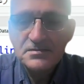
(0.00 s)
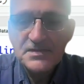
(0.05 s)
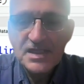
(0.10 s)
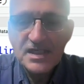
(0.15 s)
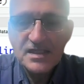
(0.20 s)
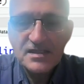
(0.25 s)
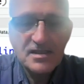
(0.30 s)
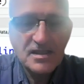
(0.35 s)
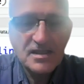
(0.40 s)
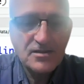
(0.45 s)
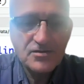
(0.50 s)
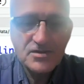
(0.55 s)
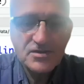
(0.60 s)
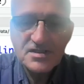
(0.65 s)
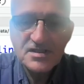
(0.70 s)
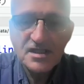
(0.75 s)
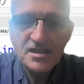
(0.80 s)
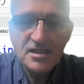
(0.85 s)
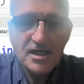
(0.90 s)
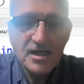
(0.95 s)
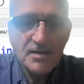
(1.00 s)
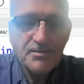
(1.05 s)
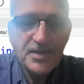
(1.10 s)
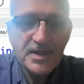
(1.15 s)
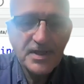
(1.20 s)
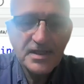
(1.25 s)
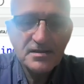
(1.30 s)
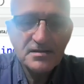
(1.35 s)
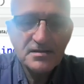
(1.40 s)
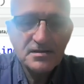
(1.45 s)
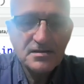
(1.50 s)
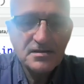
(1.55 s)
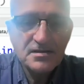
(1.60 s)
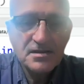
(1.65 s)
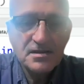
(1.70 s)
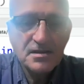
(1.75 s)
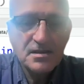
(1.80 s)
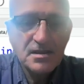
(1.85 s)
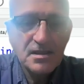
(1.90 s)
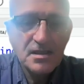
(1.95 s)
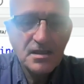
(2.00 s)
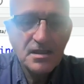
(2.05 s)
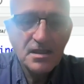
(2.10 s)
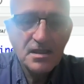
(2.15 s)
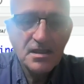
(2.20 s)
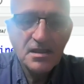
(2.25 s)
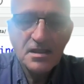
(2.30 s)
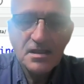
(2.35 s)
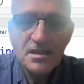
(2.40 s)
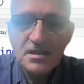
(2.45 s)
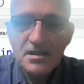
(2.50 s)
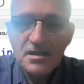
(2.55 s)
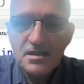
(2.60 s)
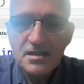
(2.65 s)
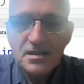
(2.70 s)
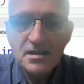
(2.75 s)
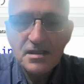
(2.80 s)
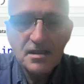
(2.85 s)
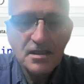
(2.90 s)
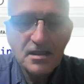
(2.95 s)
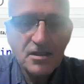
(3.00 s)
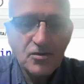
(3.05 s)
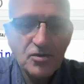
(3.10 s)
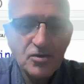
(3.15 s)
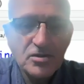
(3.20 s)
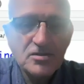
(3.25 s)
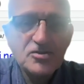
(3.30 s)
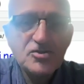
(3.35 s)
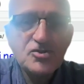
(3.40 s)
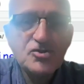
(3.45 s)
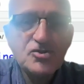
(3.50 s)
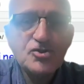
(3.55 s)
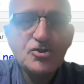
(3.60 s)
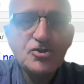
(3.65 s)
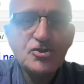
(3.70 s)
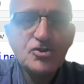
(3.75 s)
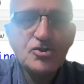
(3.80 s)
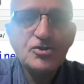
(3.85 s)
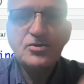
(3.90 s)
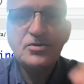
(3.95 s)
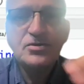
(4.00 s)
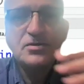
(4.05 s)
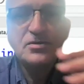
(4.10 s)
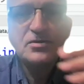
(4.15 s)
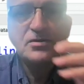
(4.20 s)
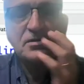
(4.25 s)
And then we say append equals true.